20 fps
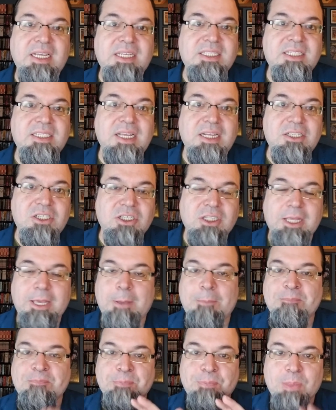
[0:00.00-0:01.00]

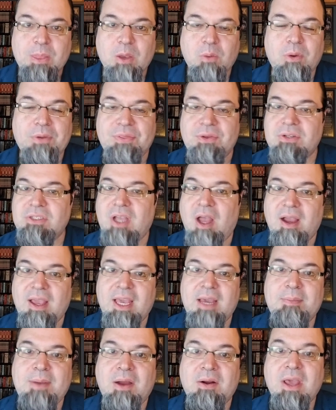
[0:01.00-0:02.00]
Essentially, what they're
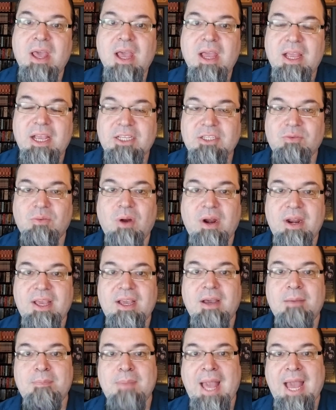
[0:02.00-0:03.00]
talking about is running
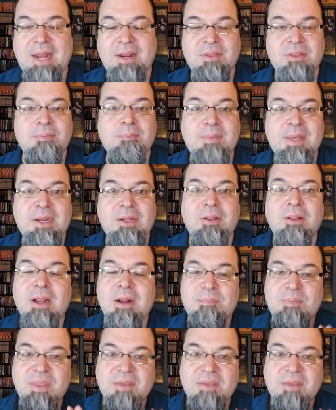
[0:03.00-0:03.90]
a man in the middle.